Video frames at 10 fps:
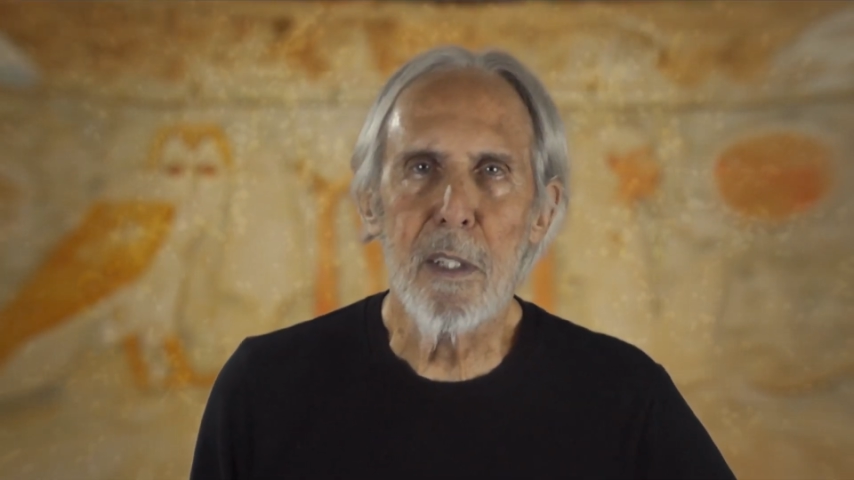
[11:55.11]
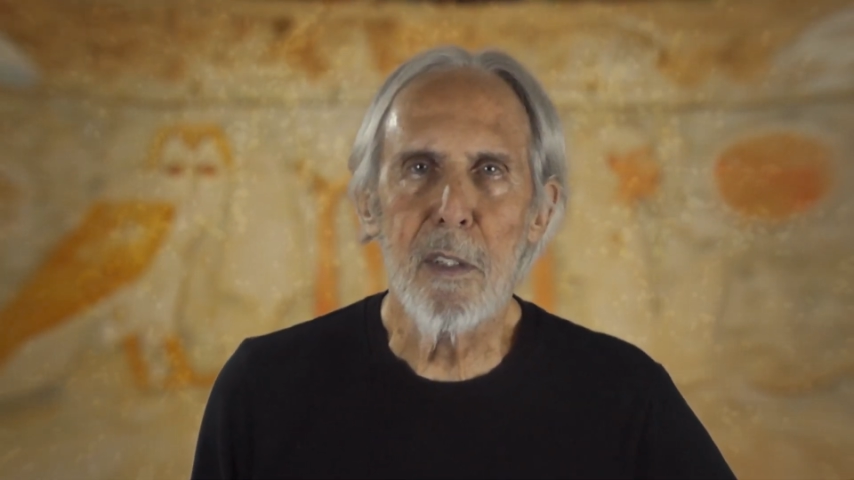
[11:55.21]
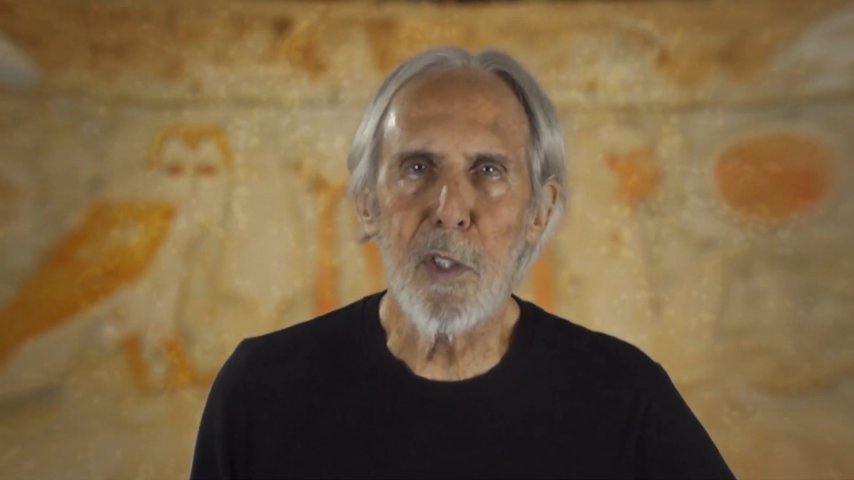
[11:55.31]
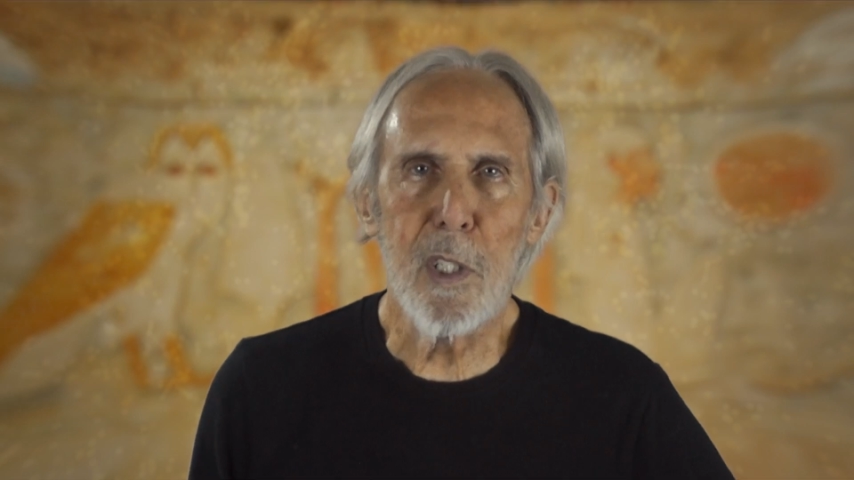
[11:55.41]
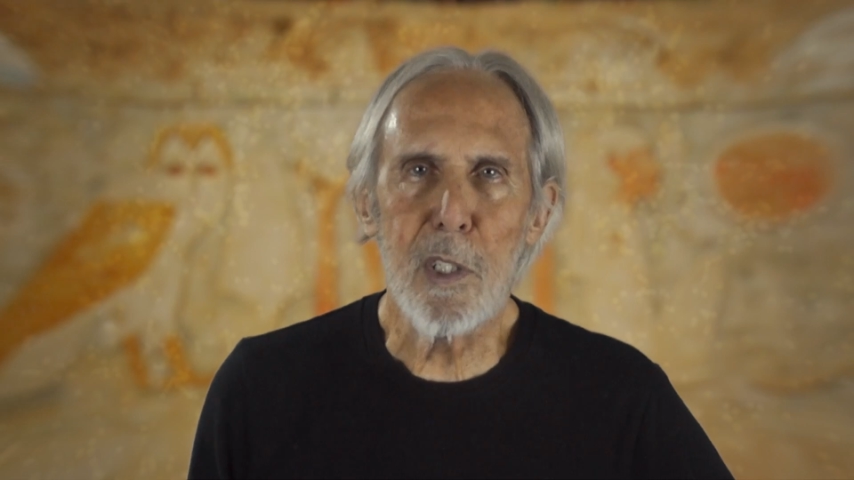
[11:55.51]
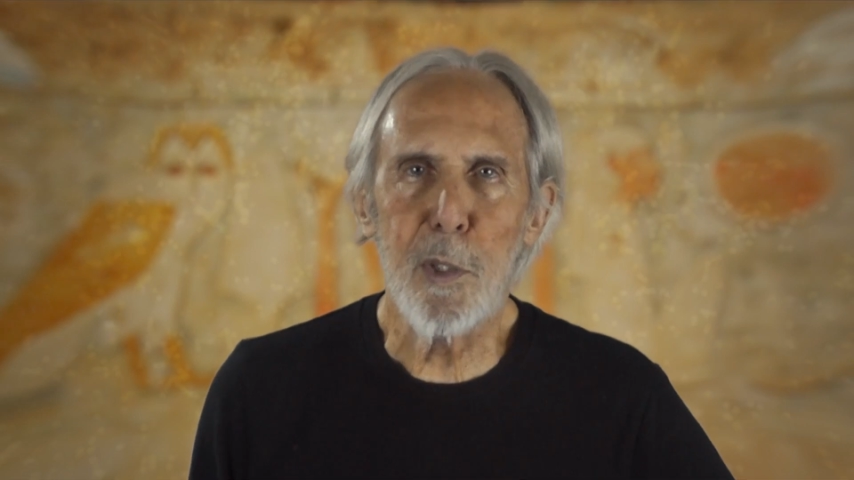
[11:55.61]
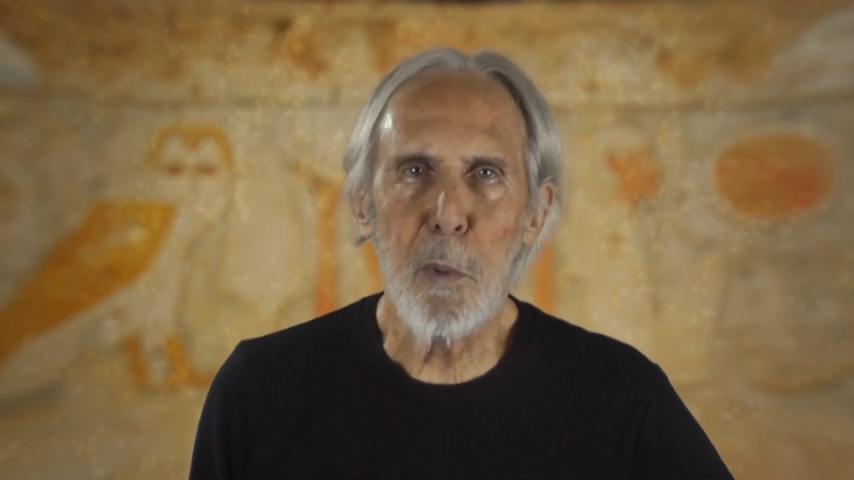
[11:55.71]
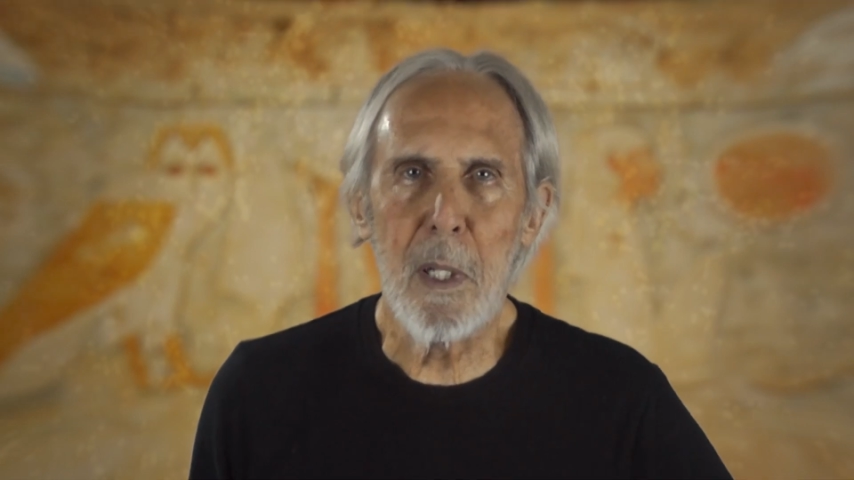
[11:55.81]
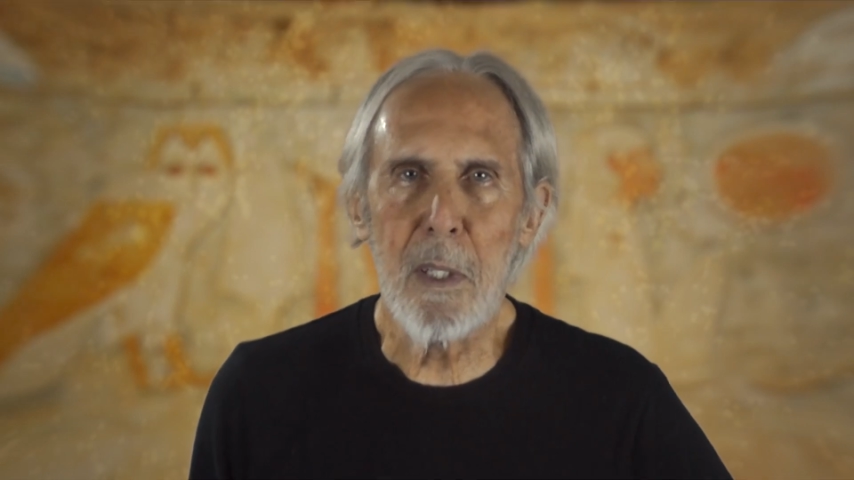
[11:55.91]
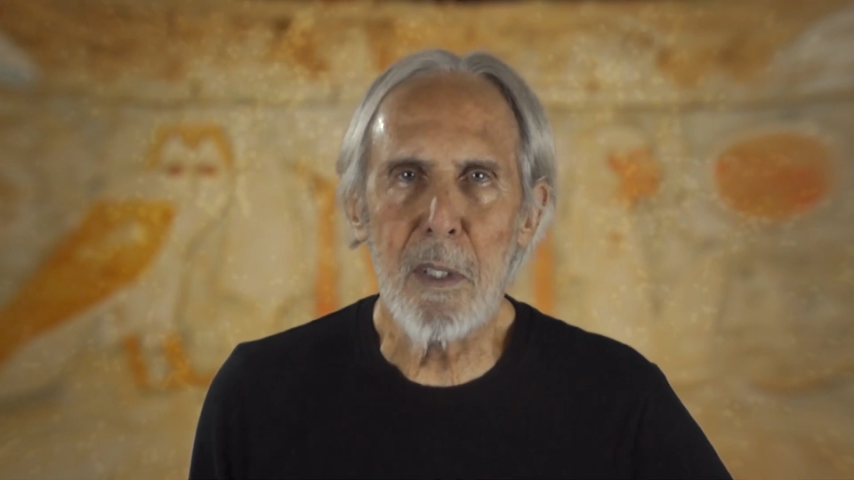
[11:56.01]

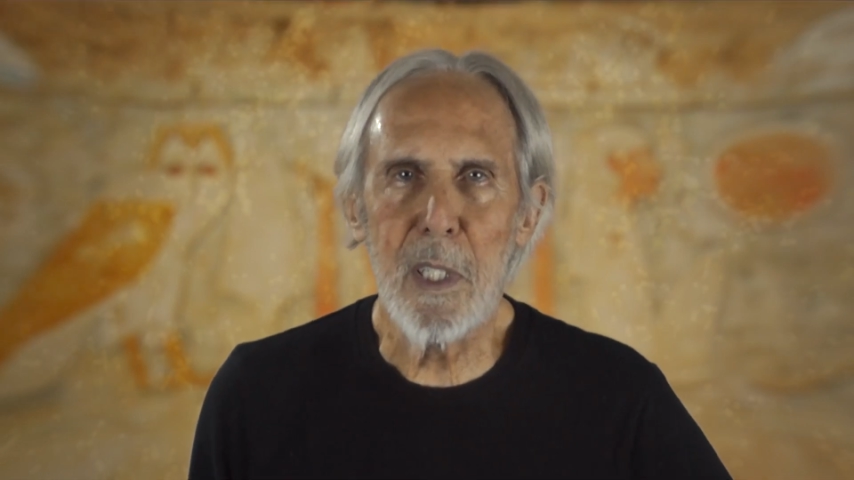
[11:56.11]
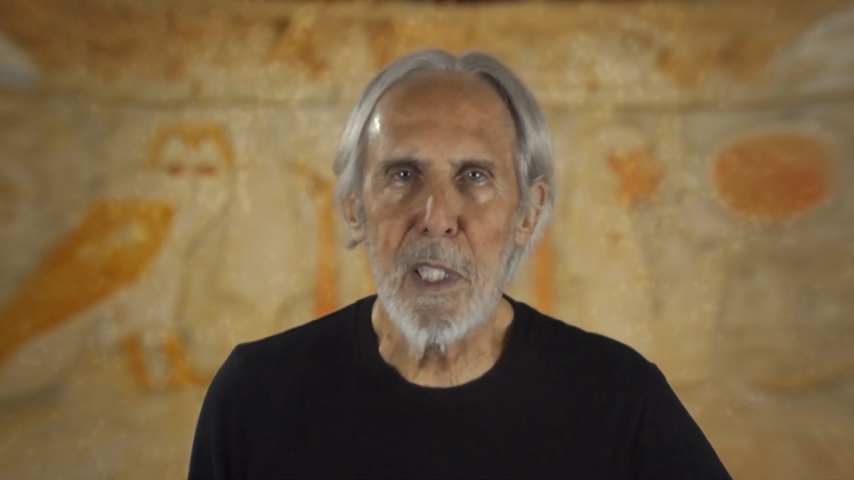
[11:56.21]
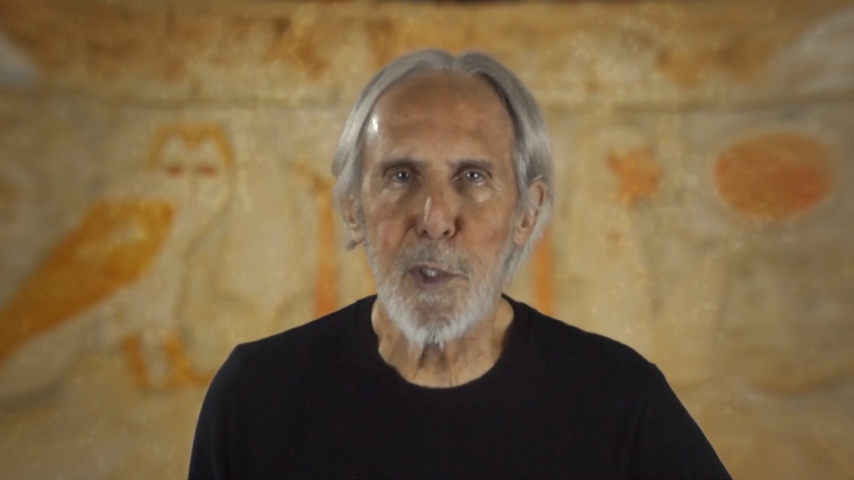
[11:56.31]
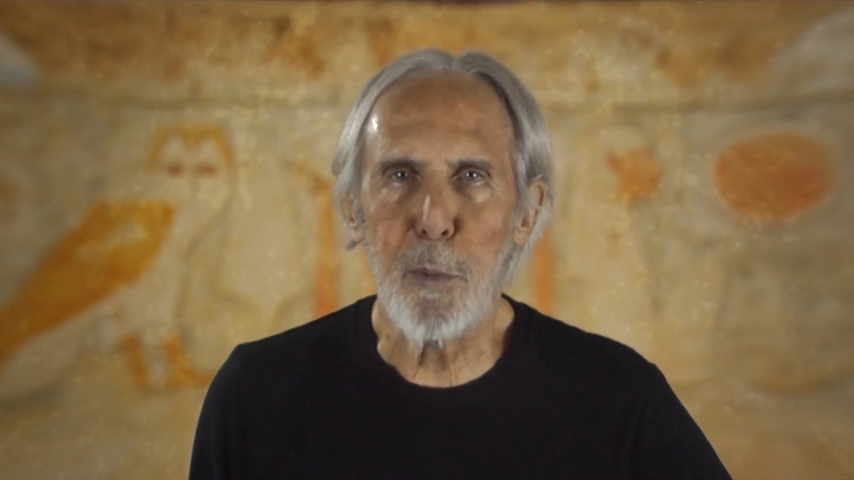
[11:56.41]
sexuality is a